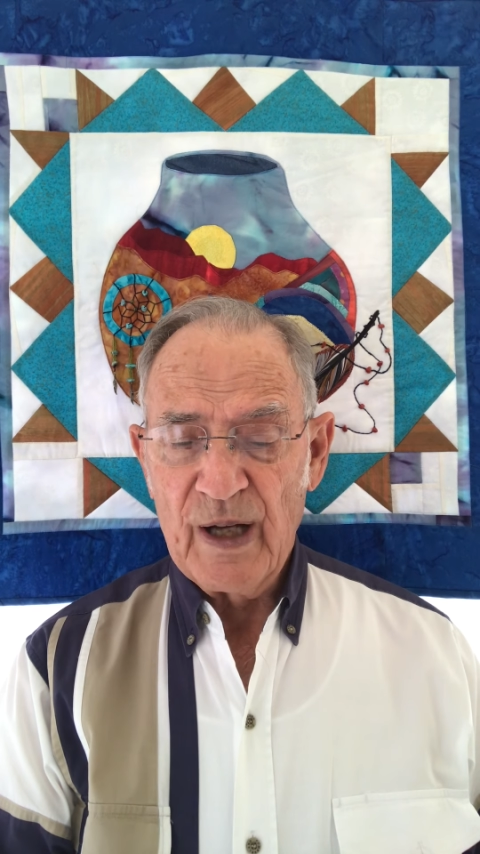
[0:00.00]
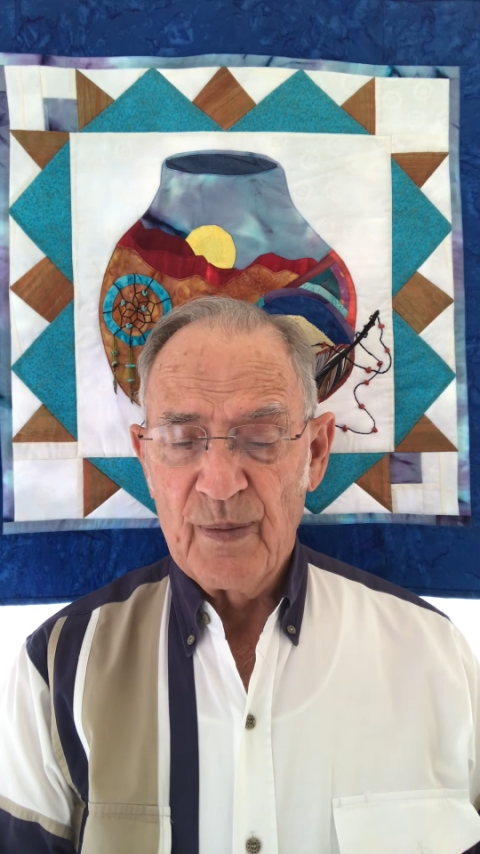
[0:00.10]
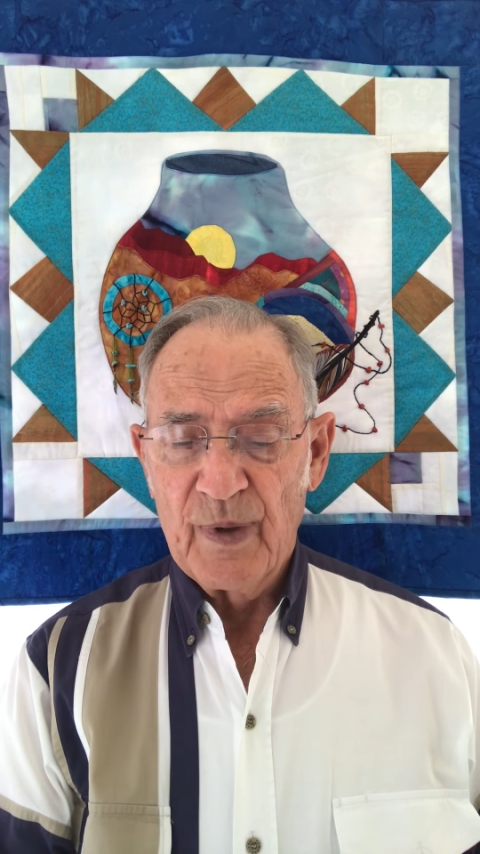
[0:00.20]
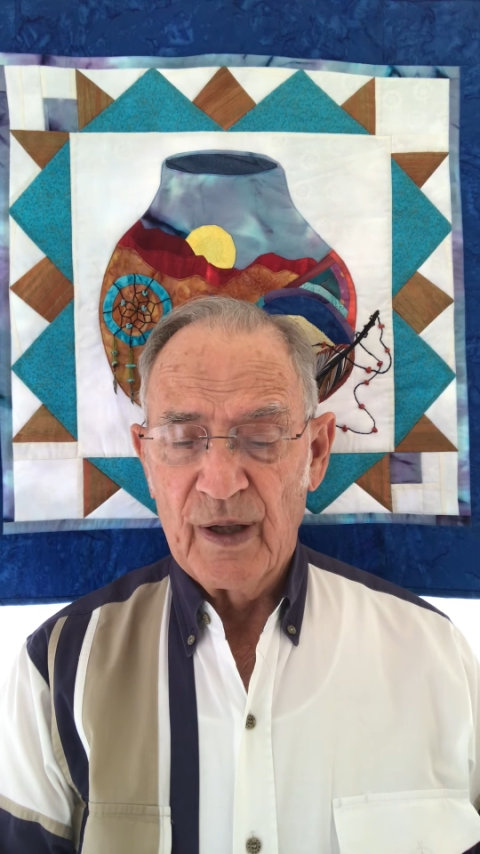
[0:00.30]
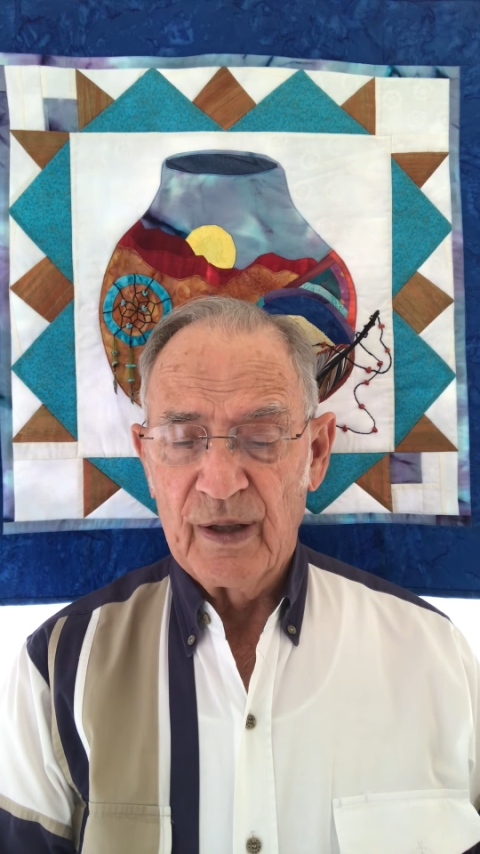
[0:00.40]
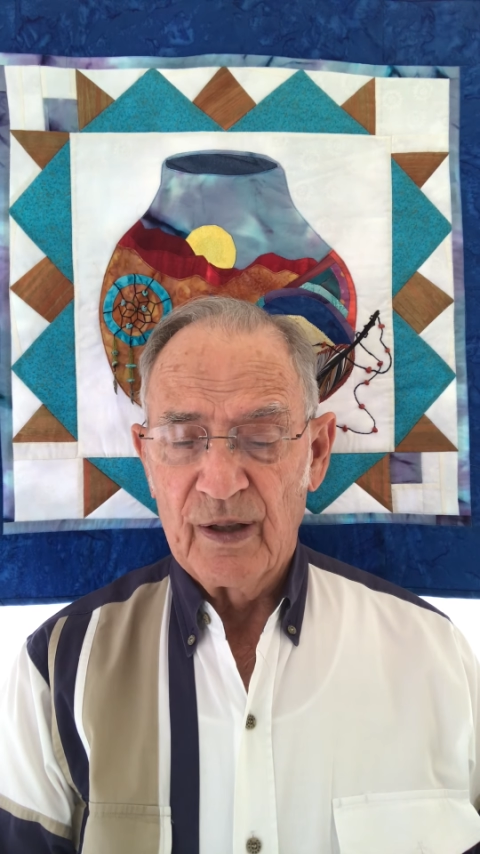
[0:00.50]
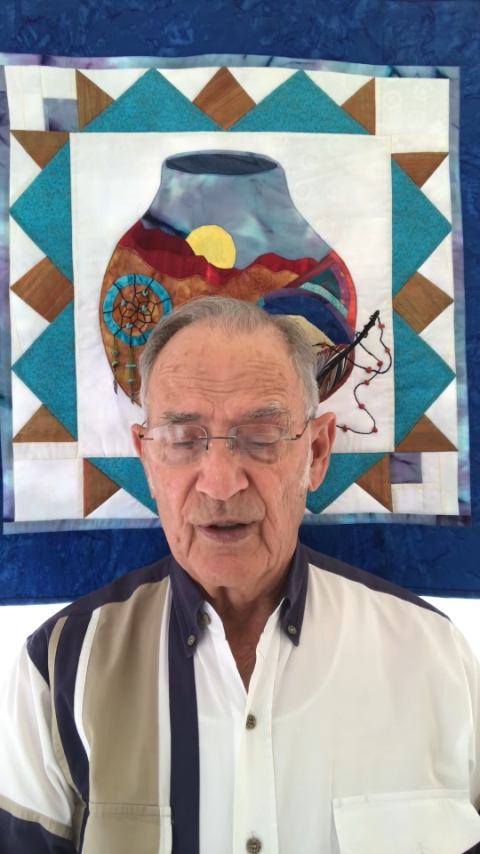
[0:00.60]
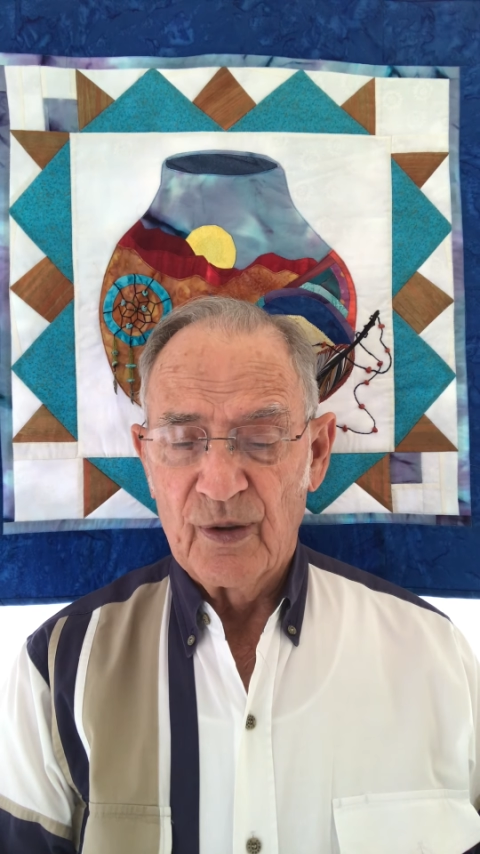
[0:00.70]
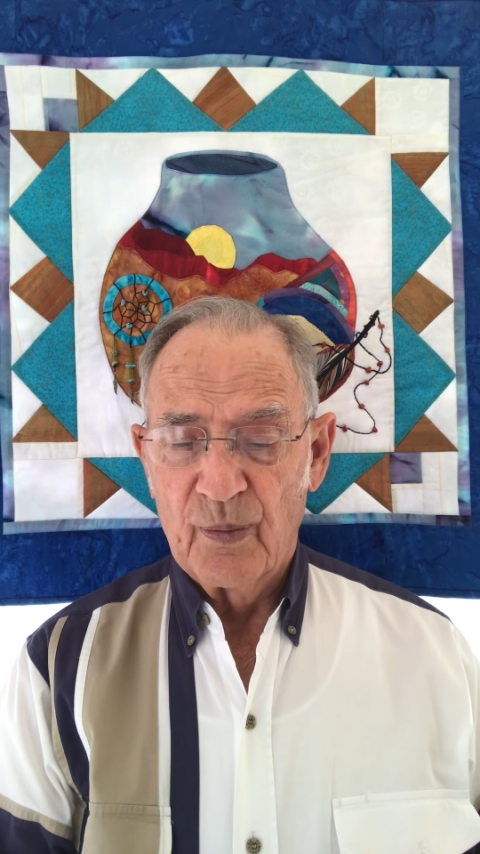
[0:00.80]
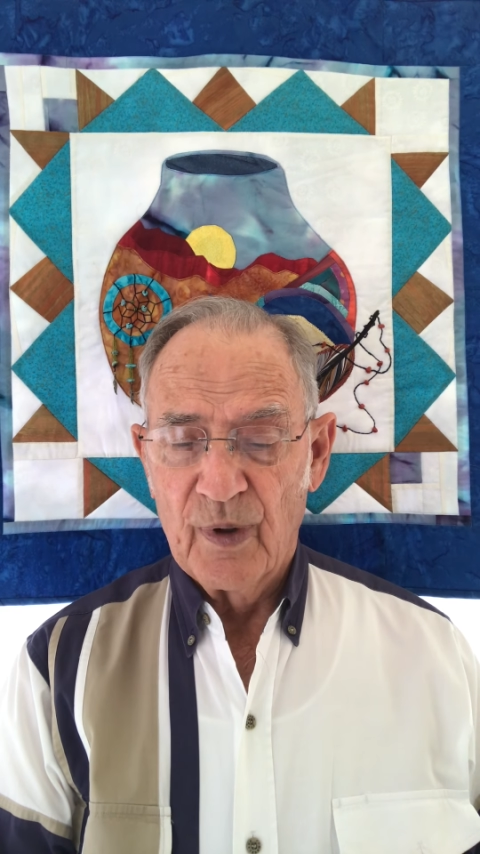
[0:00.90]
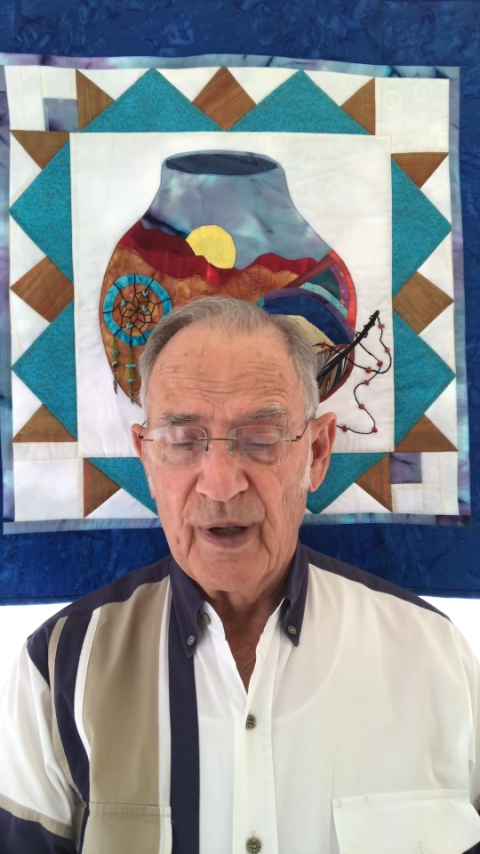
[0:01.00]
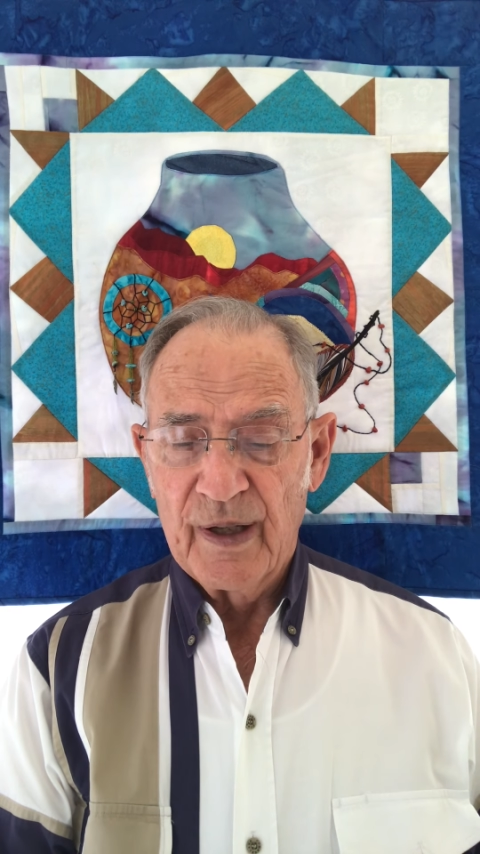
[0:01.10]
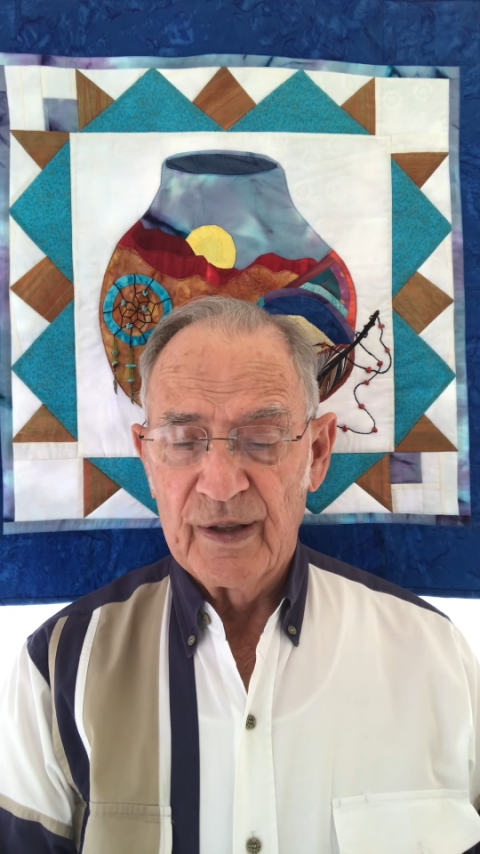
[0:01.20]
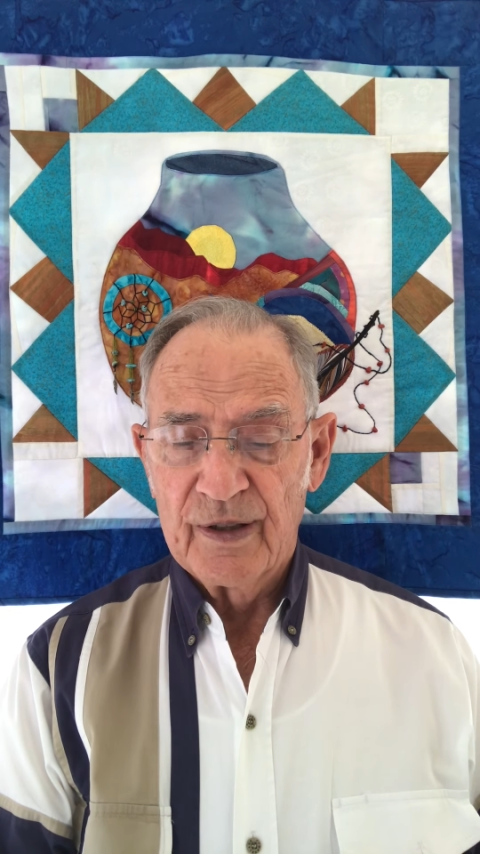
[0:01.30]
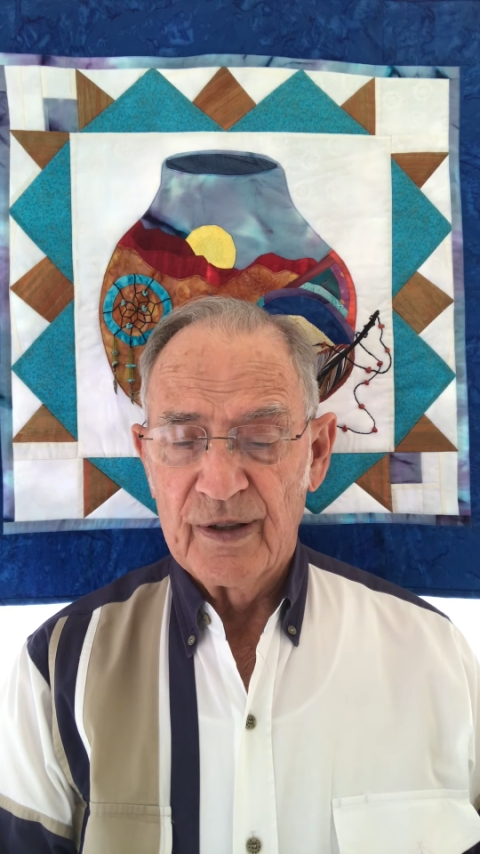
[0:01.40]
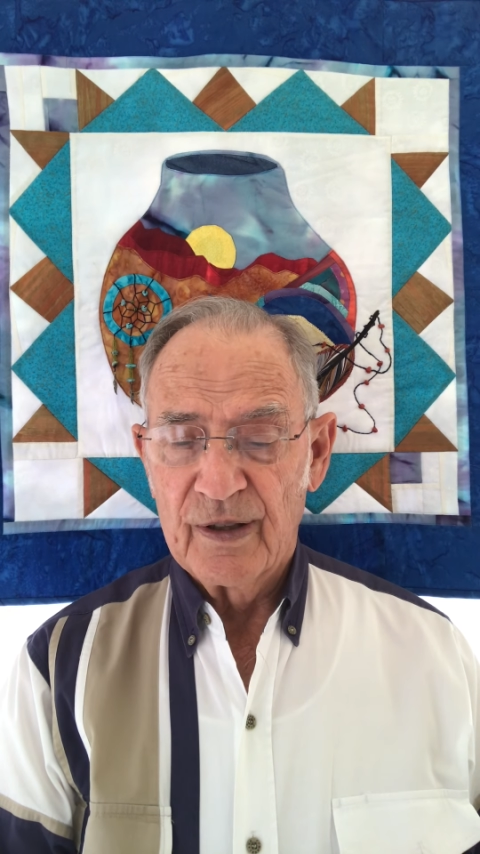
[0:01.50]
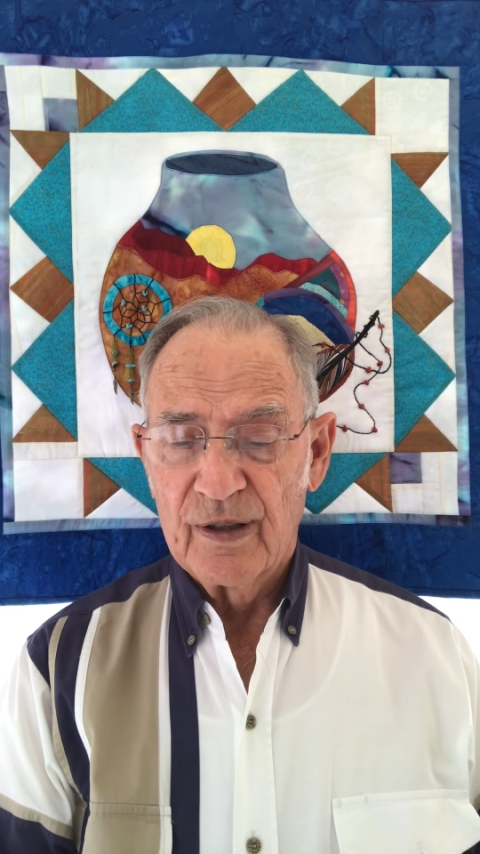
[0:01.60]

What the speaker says: body the brand